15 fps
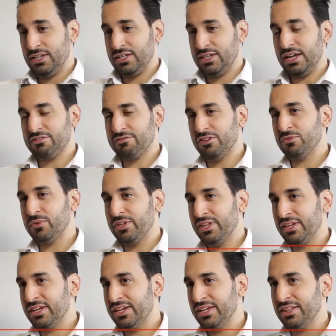Cash flow is one of
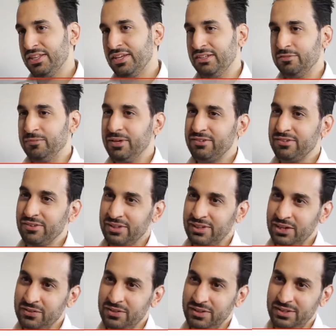the key things, but it's not the
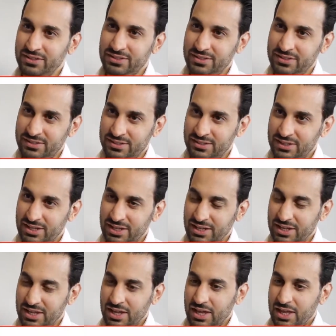only thing to consider.
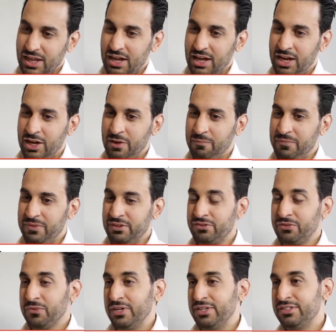There's
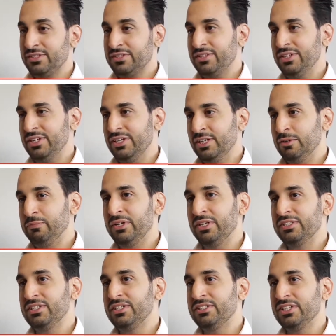always the
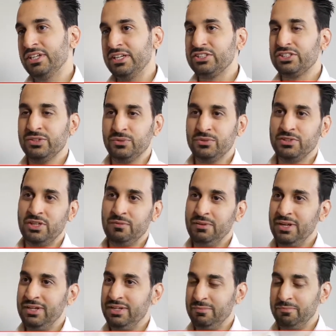ability to get short-term
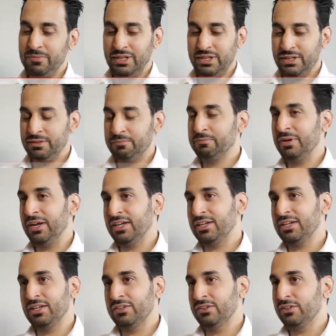lending, be it a
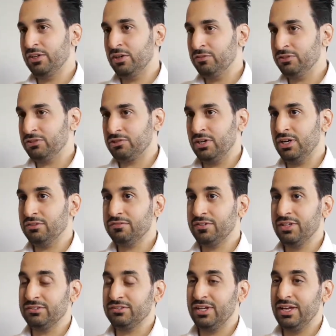bank loan, an overdraft,
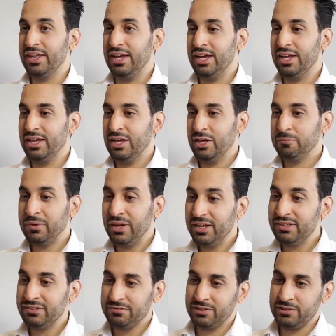things that. But it
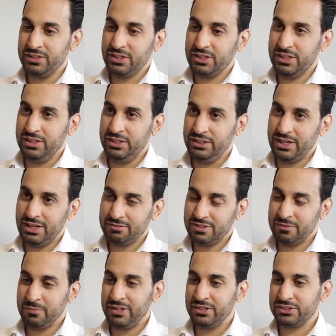is very key. You have
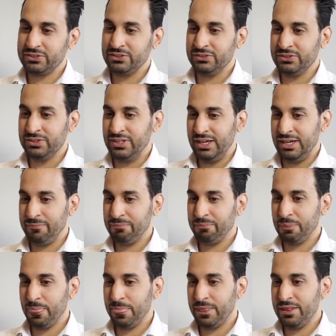to make sure that
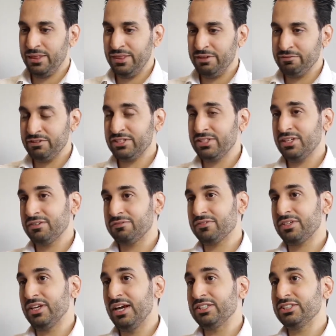there is enough
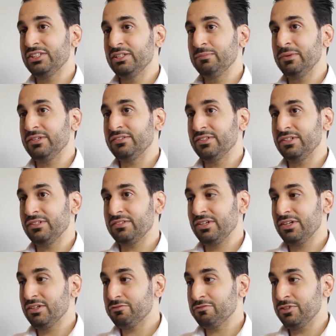cash in the business
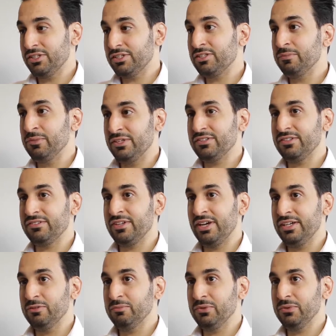for it to be
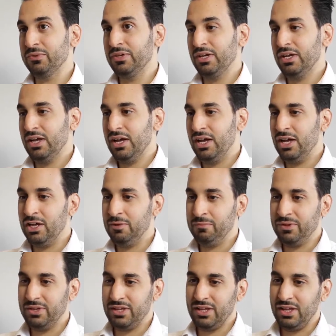sustainable.
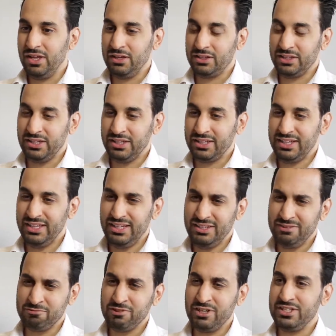A
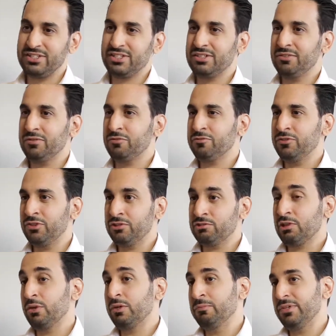key risk for
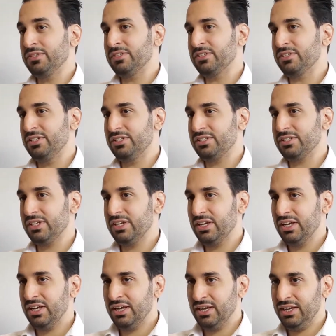growing businesses
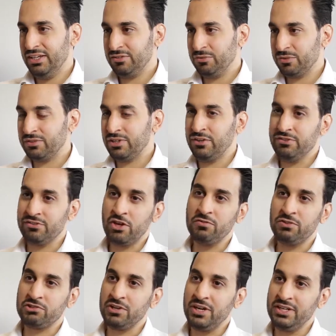is what's known as
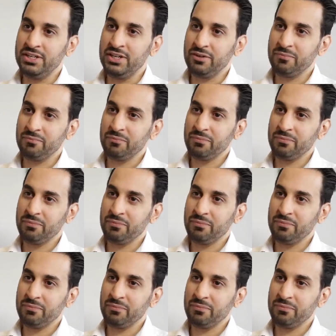overtrading.